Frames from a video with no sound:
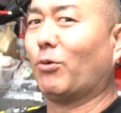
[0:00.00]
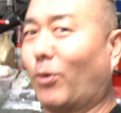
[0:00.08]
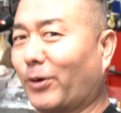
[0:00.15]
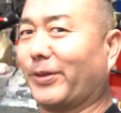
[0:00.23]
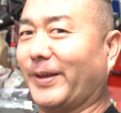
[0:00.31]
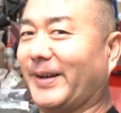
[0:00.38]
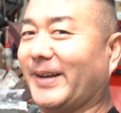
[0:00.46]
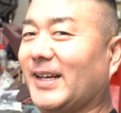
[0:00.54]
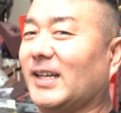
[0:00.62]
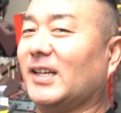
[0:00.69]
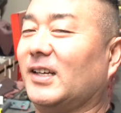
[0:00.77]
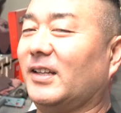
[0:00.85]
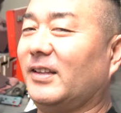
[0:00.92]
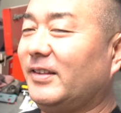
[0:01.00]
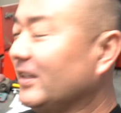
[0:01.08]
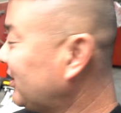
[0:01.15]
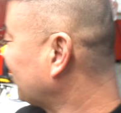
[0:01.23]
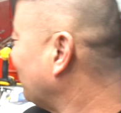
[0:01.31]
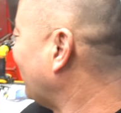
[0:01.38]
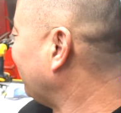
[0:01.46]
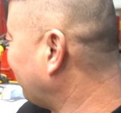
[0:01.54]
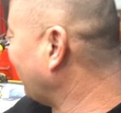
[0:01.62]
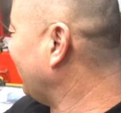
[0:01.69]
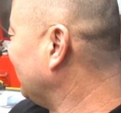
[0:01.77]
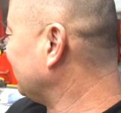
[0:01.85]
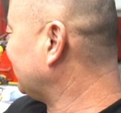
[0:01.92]
worth it. This, my
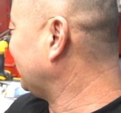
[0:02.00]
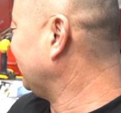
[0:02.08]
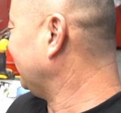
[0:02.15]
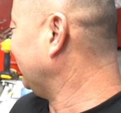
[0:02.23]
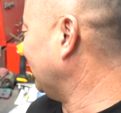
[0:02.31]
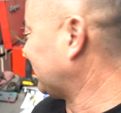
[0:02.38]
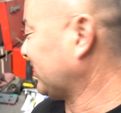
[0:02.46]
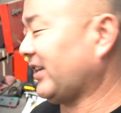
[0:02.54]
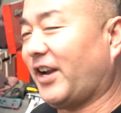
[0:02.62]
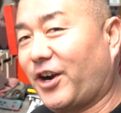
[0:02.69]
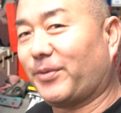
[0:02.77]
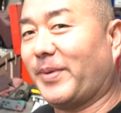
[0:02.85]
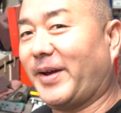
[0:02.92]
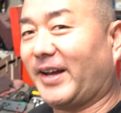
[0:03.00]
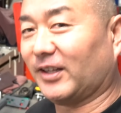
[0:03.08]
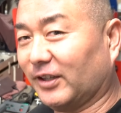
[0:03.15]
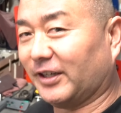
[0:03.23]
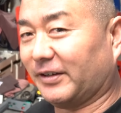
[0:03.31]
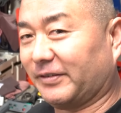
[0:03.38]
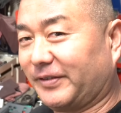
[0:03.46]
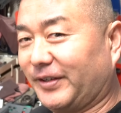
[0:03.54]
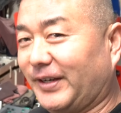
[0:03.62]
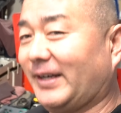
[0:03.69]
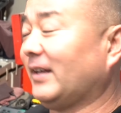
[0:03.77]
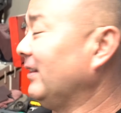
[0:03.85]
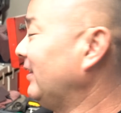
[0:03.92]
friends, is an airbag lift
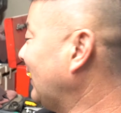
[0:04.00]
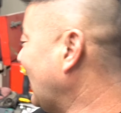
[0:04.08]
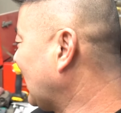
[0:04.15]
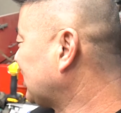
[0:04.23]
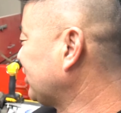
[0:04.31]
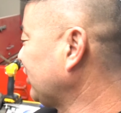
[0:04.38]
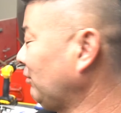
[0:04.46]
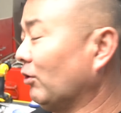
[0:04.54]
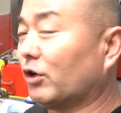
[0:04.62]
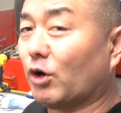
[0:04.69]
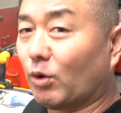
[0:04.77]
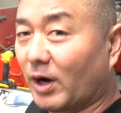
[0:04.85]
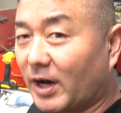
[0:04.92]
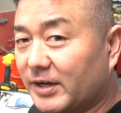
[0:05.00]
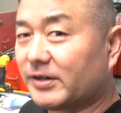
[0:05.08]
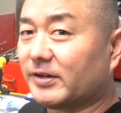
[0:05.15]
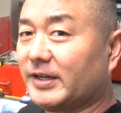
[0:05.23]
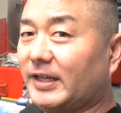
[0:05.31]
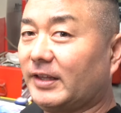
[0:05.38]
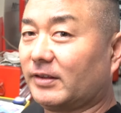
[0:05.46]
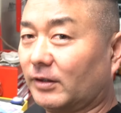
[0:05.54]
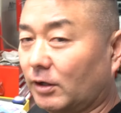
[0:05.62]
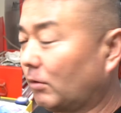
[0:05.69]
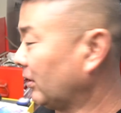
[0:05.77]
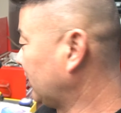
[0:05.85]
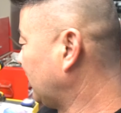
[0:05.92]
that actually will go underneath the lowered